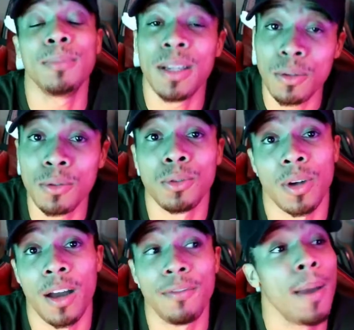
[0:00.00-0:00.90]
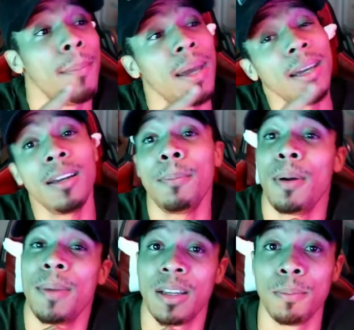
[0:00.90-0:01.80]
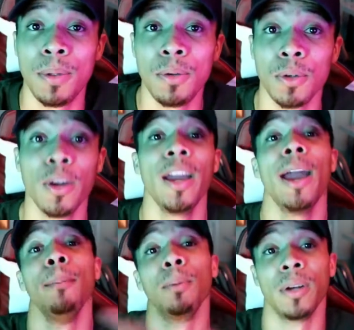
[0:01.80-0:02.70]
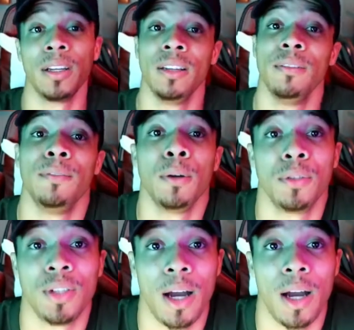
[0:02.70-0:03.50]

Google Drive, pick it up on my computer, and bring it into Photoshop.